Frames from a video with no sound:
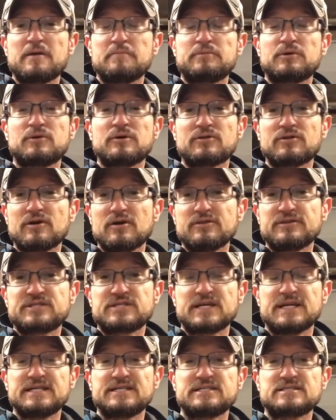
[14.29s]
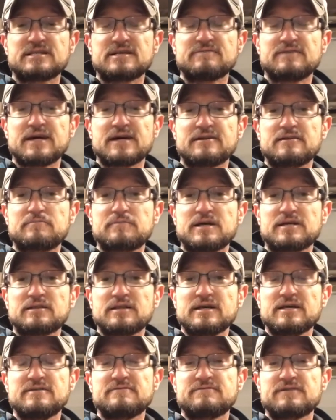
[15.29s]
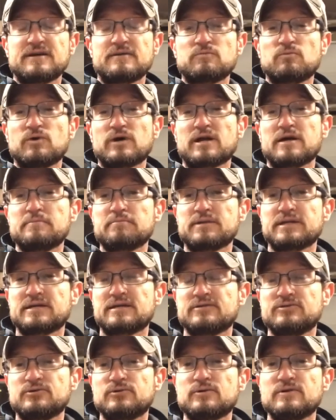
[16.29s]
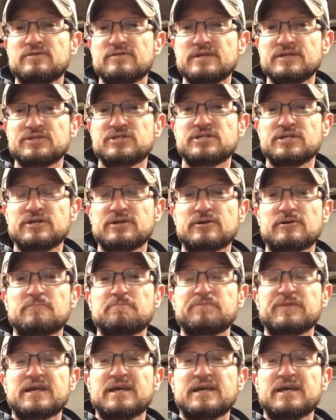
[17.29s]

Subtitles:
But with all the changes I've had in my life and what I plan on doing this year,